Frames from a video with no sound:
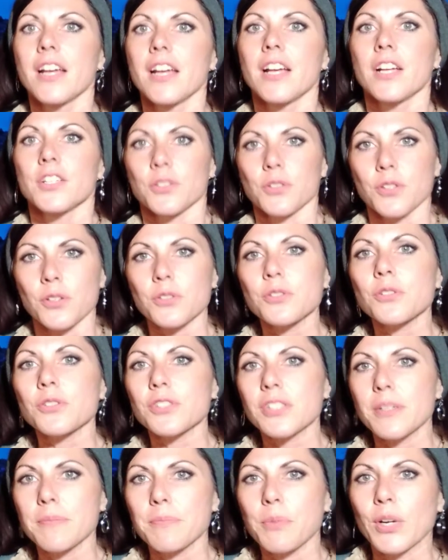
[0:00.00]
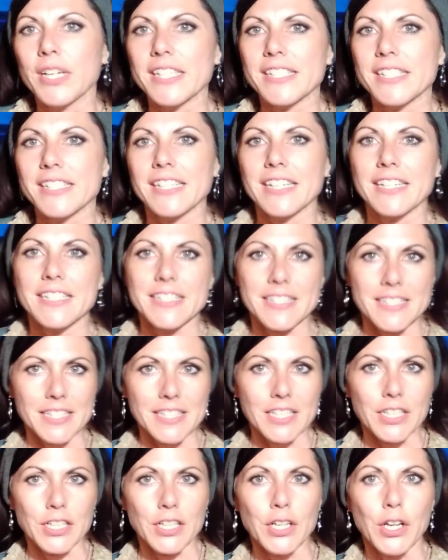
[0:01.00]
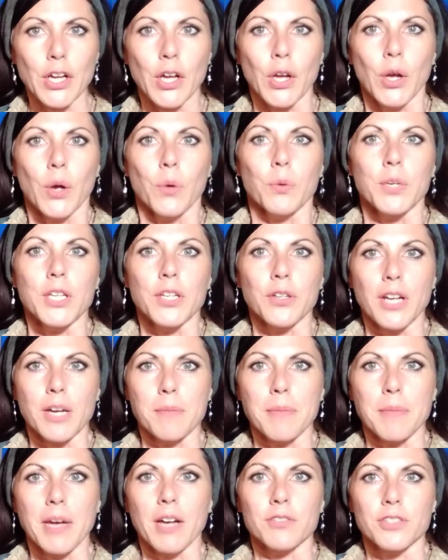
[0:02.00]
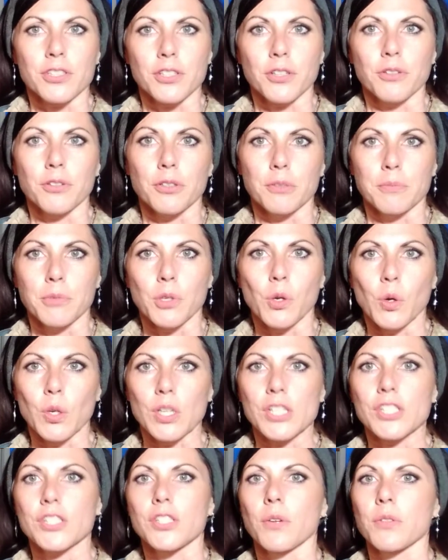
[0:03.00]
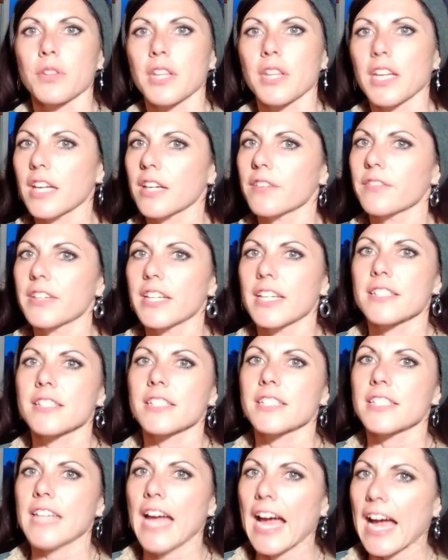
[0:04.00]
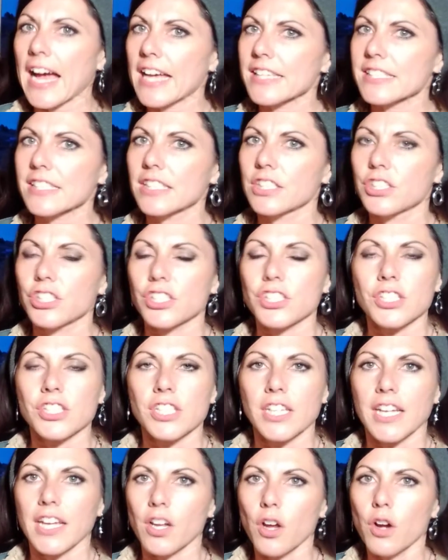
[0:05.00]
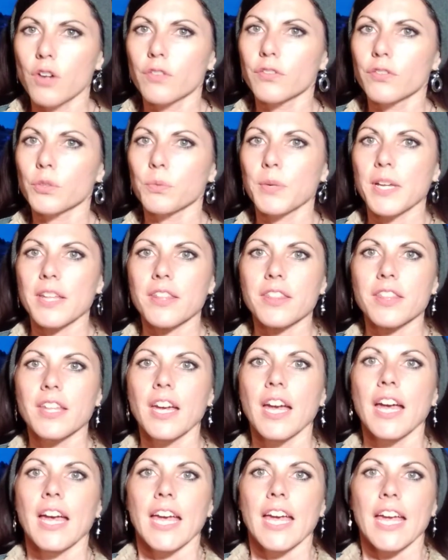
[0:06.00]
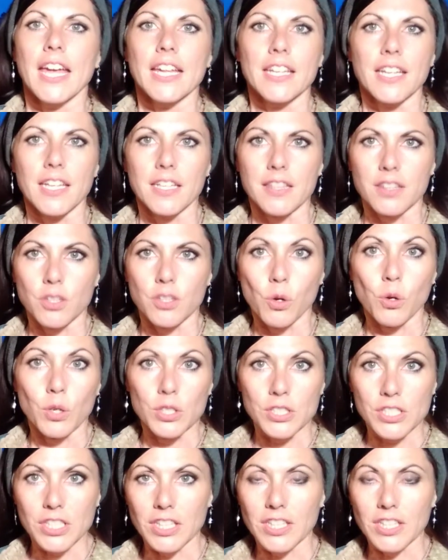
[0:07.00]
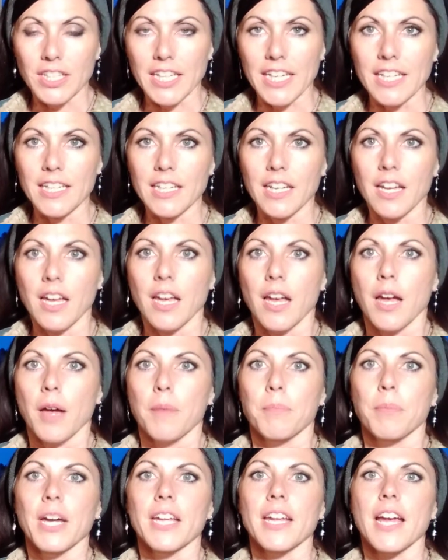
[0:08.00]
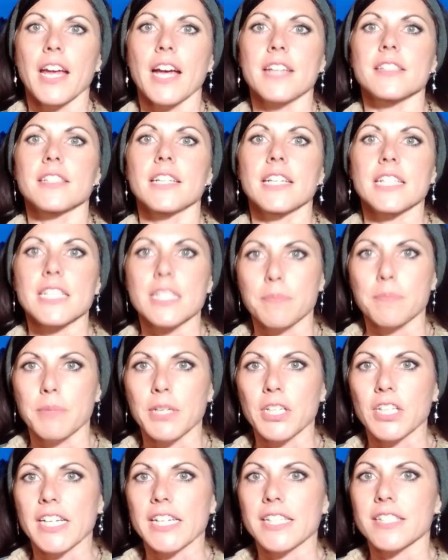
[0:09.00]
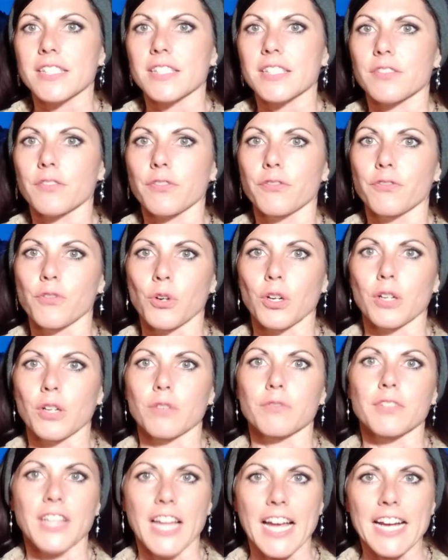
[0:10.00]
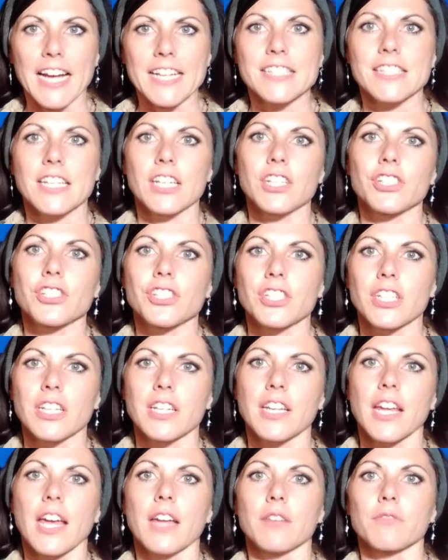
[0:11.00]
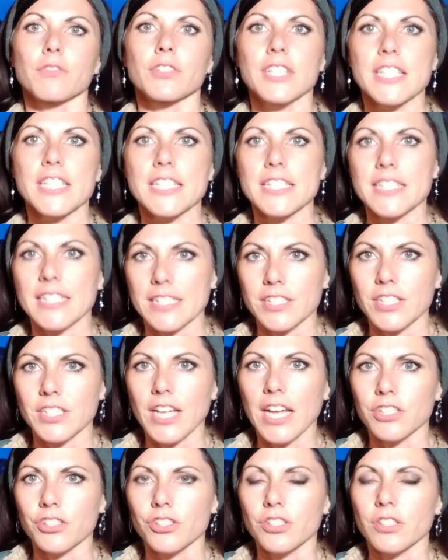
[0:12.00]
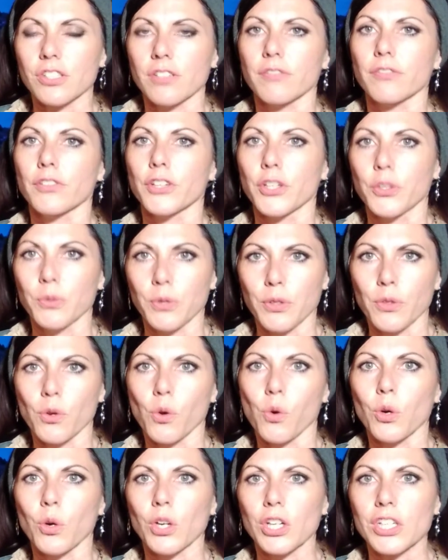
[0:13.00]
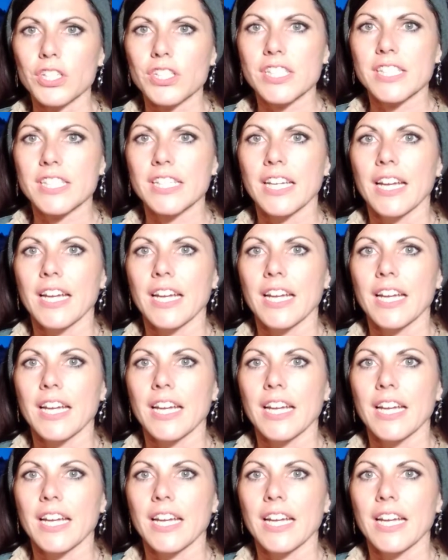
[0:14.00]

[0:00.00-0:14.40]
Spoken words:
So those are some points to consider when you come out to groom the horse. Don't think of it as a task just to get over with and get the horse clean, but as an experience for relaxation and releasing tension for you and the horse.